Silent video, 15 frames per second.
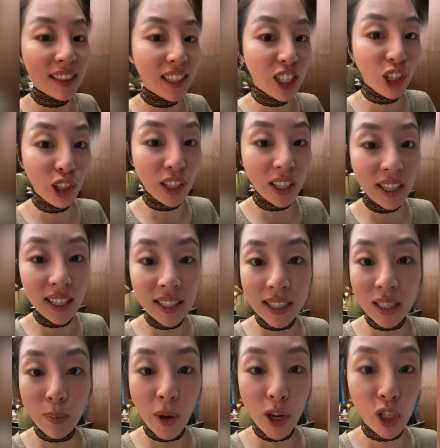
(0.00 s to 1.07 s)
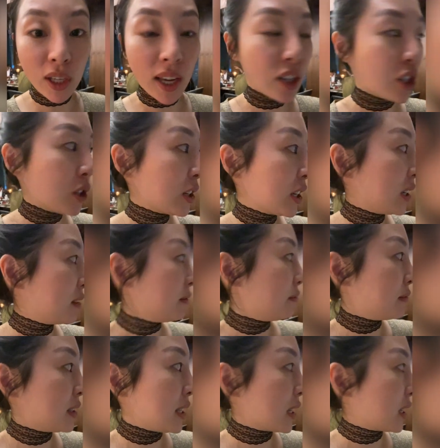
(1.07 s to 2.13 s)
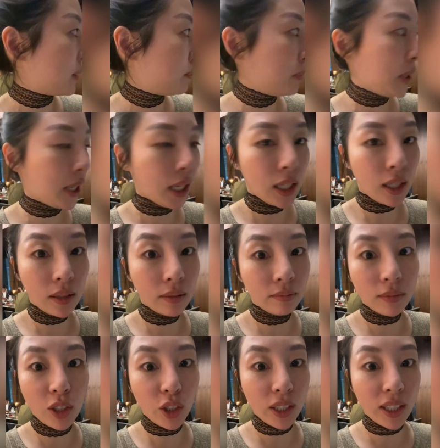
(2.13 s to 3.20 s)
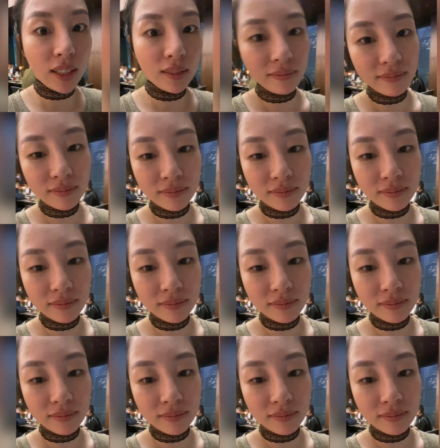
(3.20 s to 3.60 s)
turkey, it's a special kind of turkey. It's like a Peking turkey.